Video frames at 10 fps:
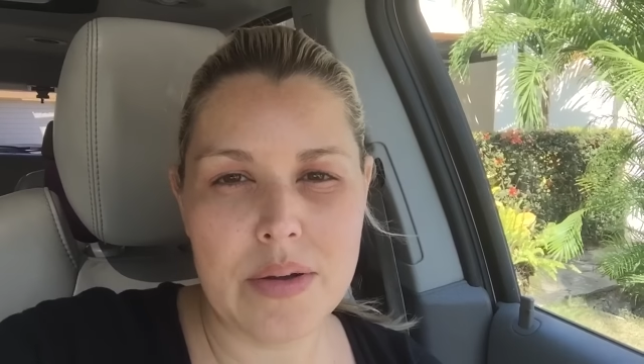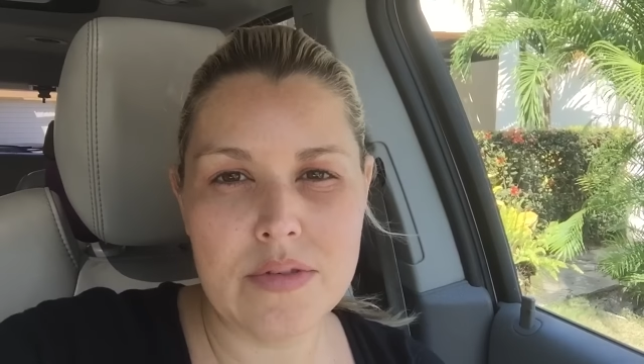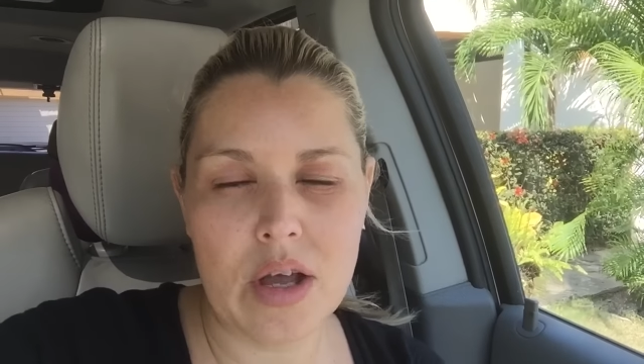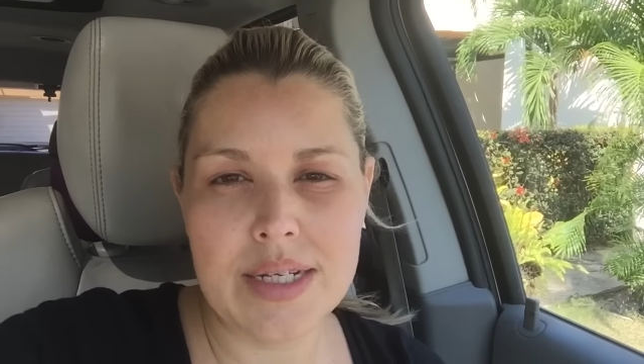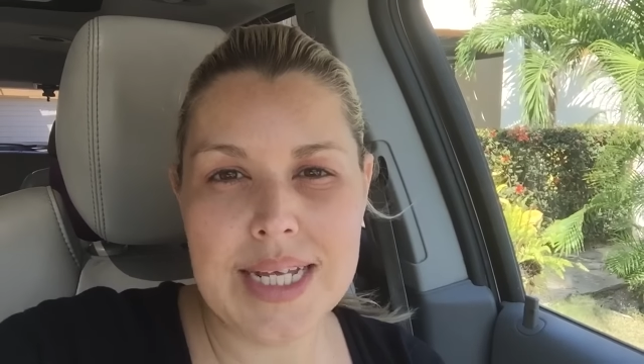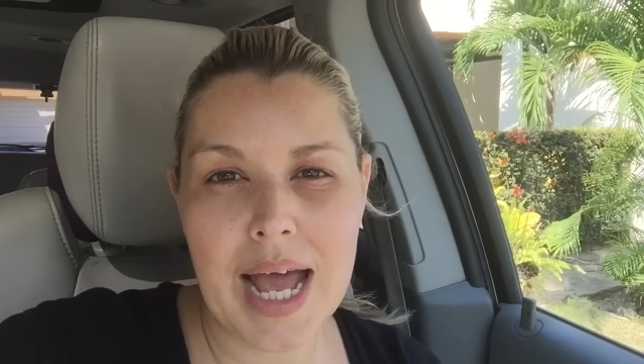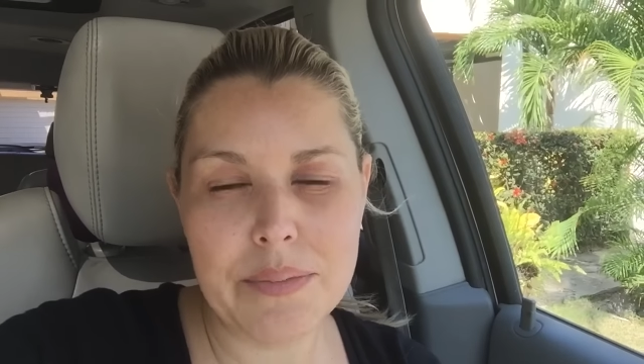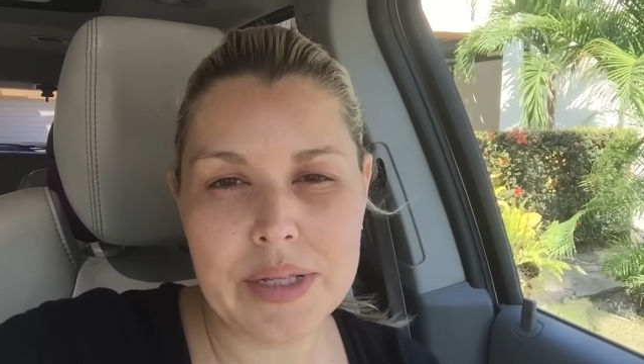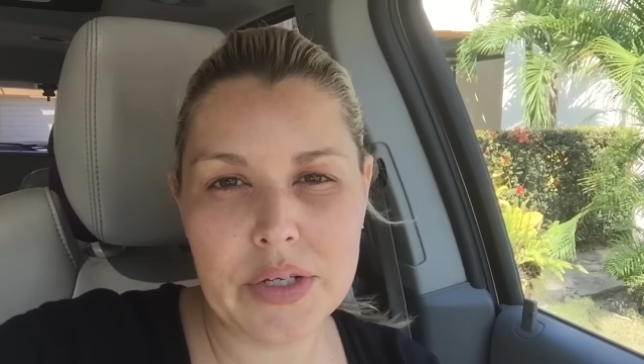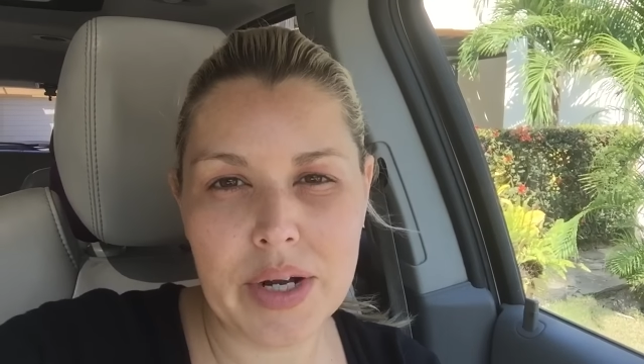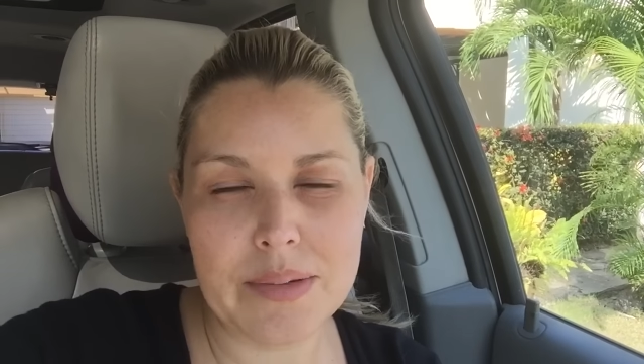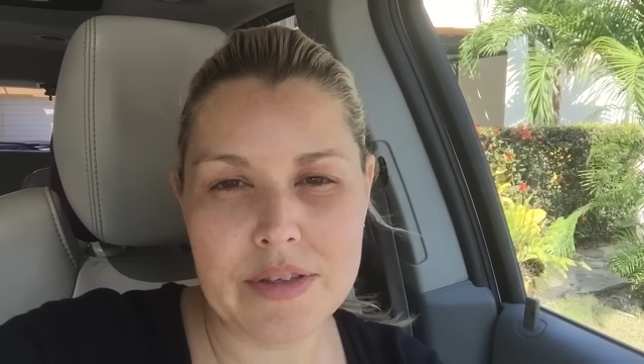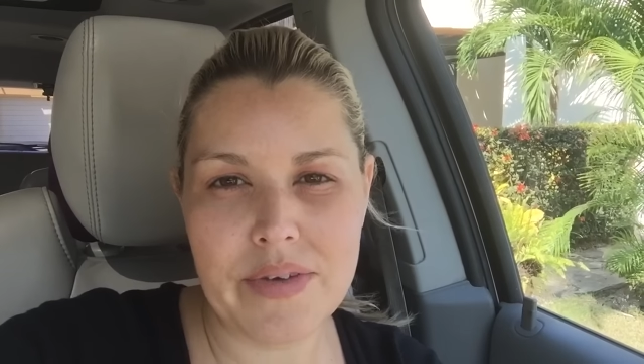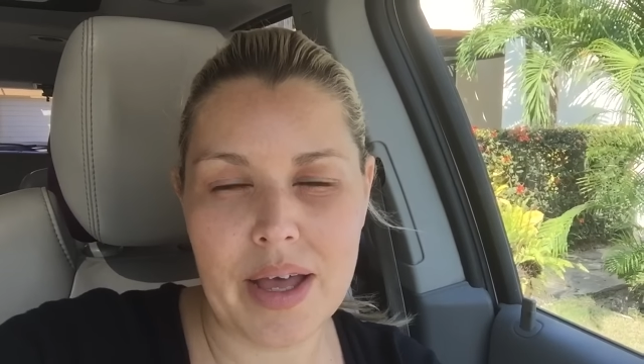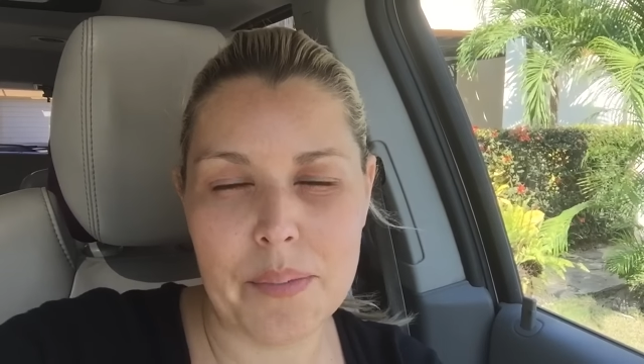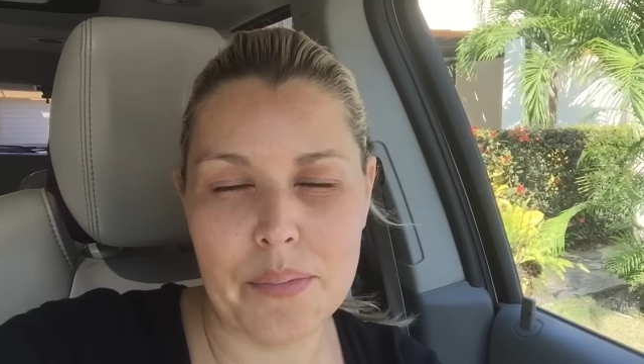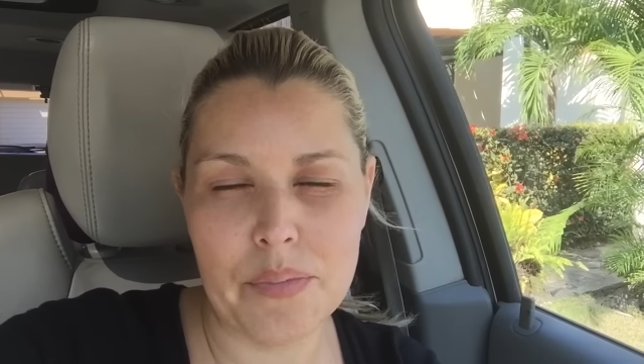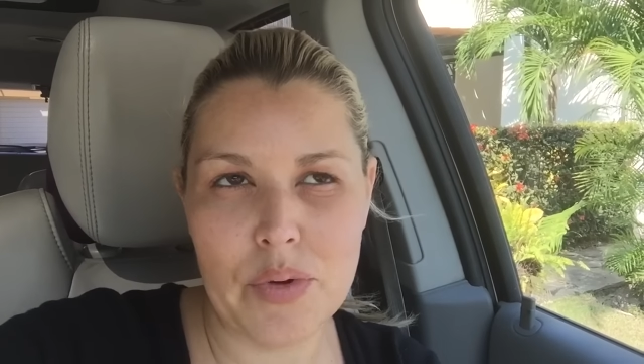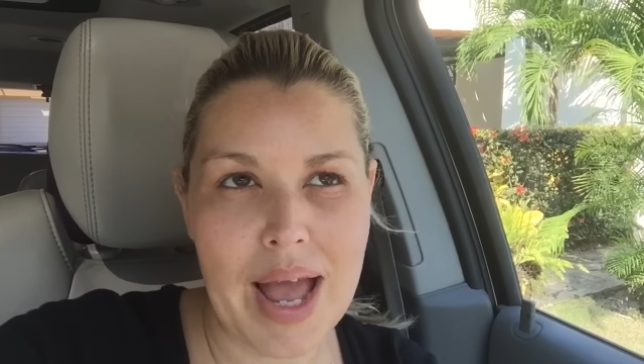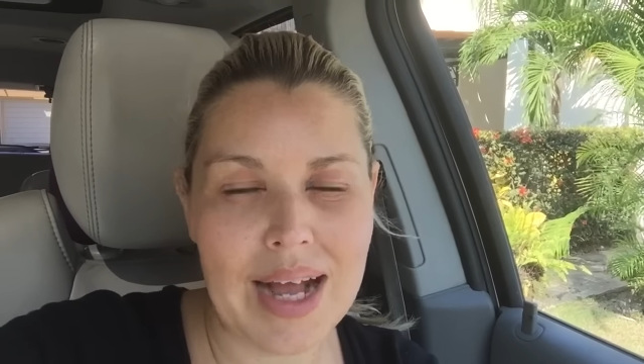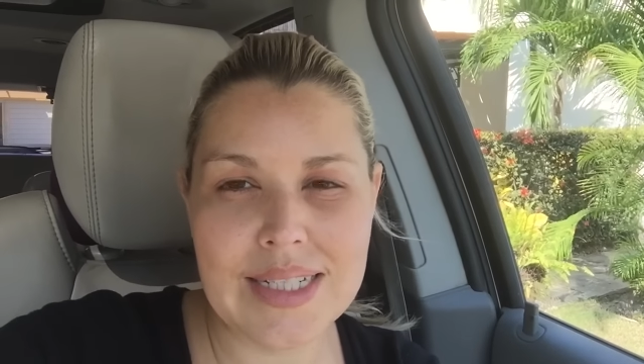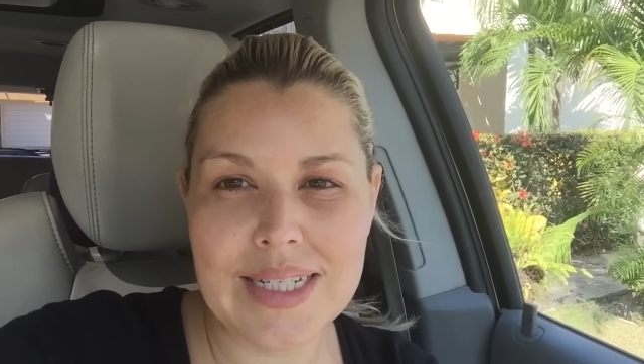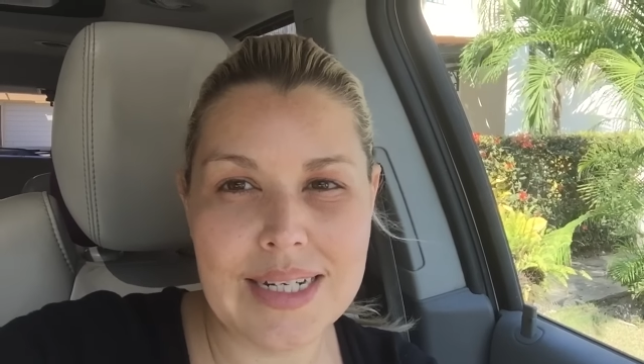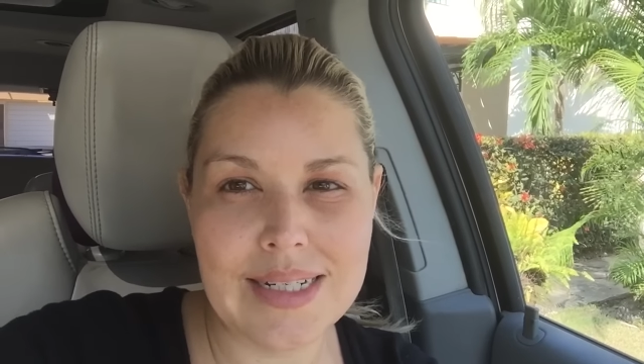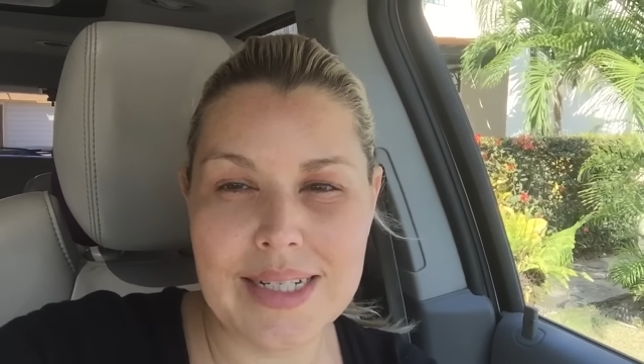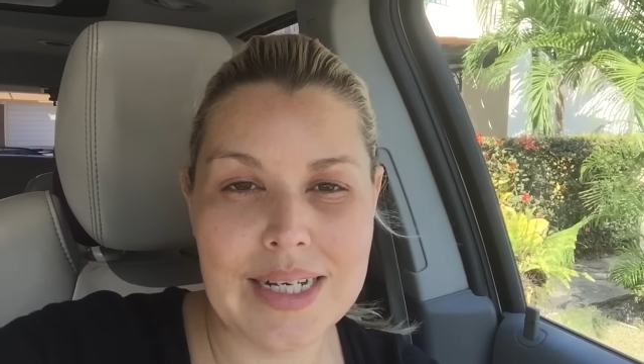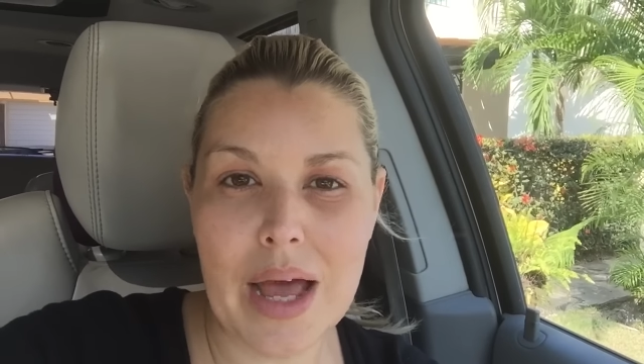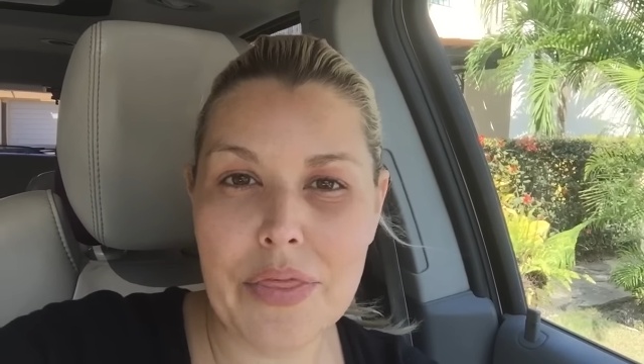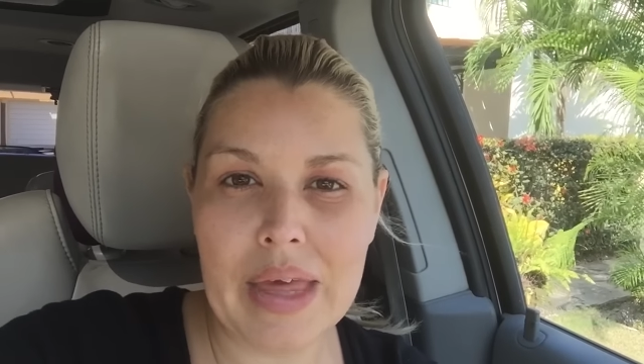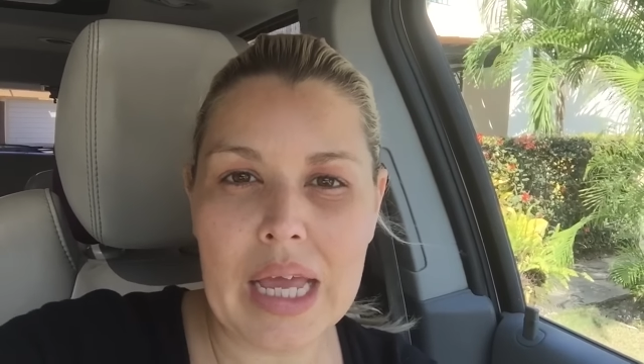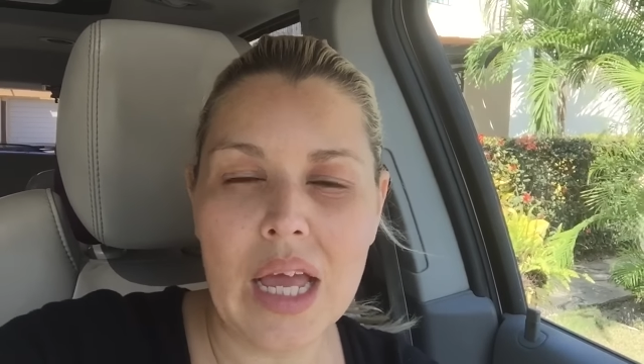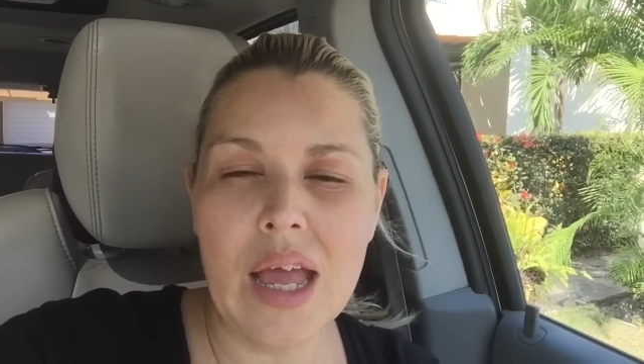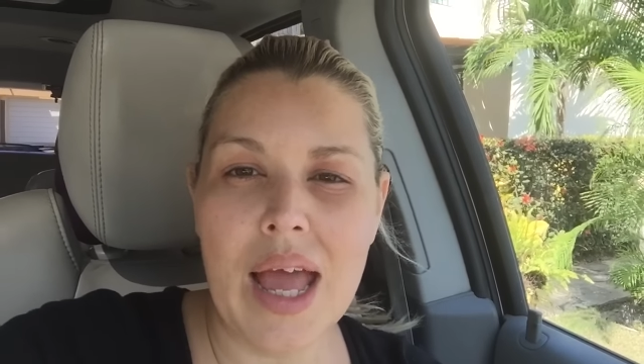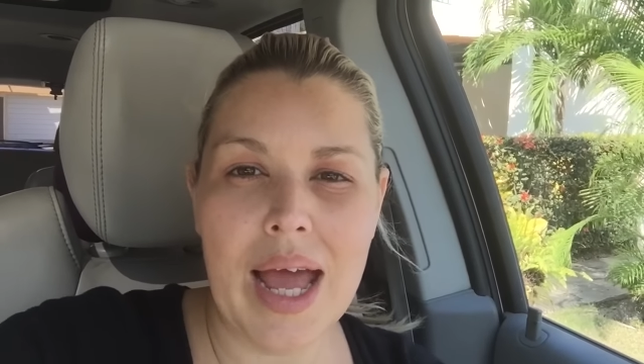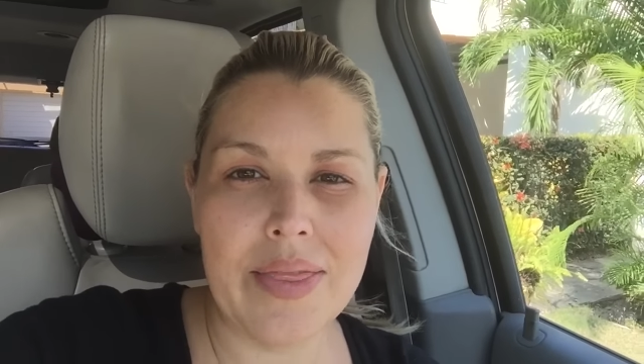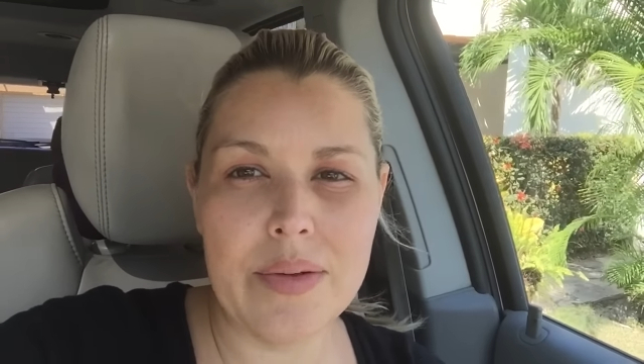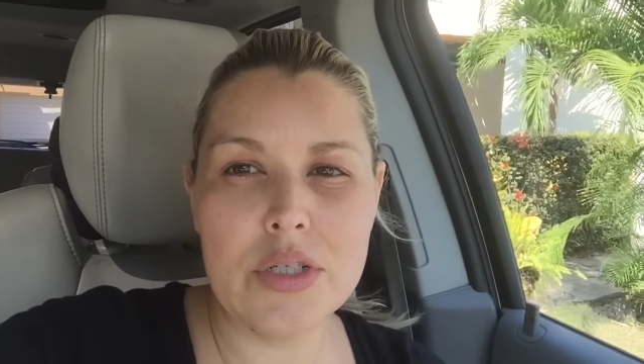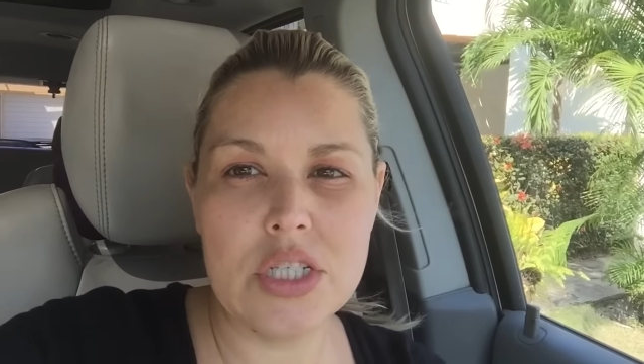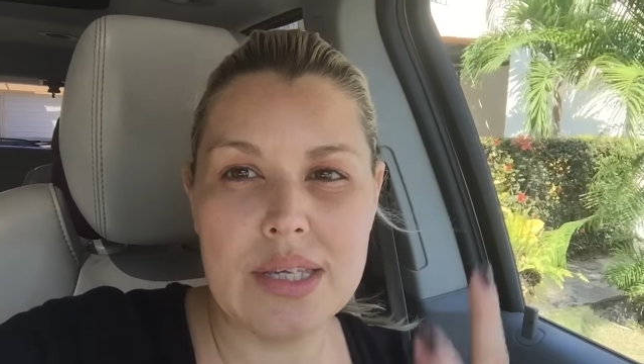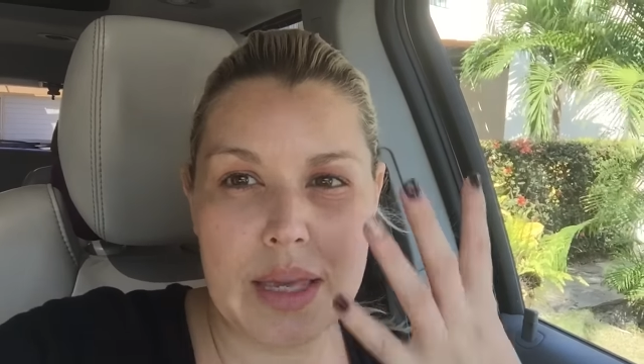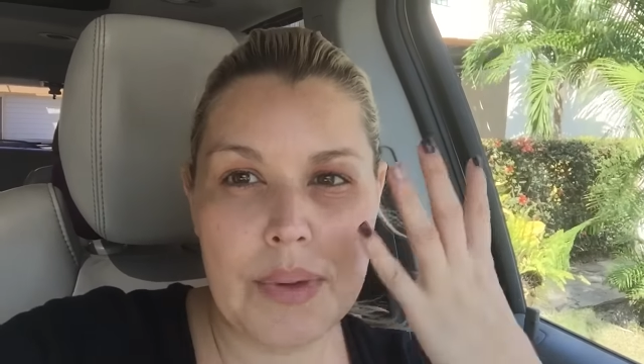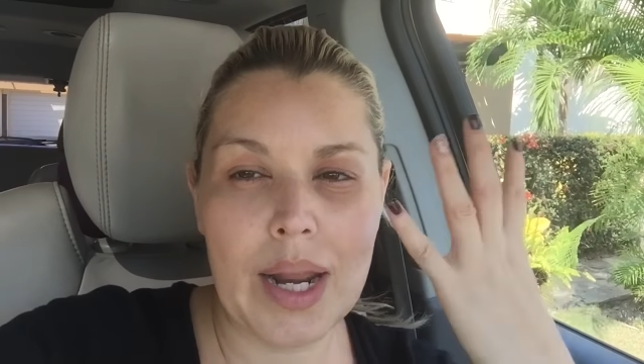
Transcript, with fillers: I was on 10 milligrams of Reactine and it did nothing, and they were just keep